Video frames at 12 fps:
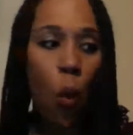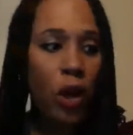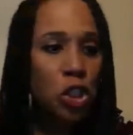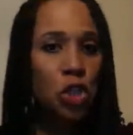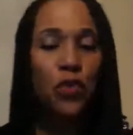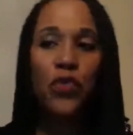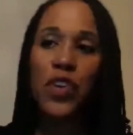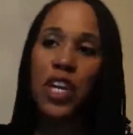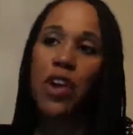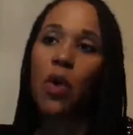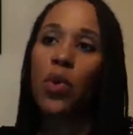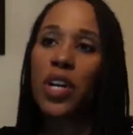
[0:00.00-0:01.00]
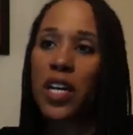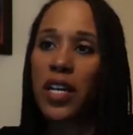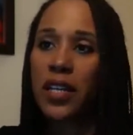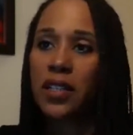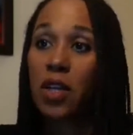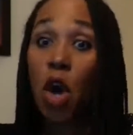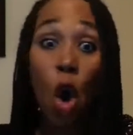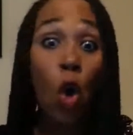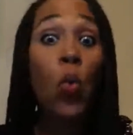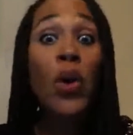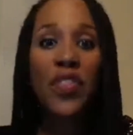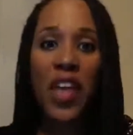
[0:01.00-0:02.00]
Once you figure out what it is
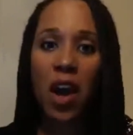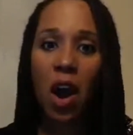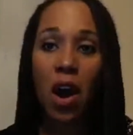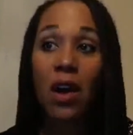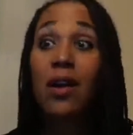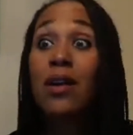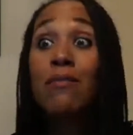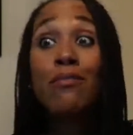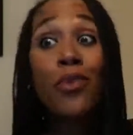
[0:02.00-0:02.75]
or what they are,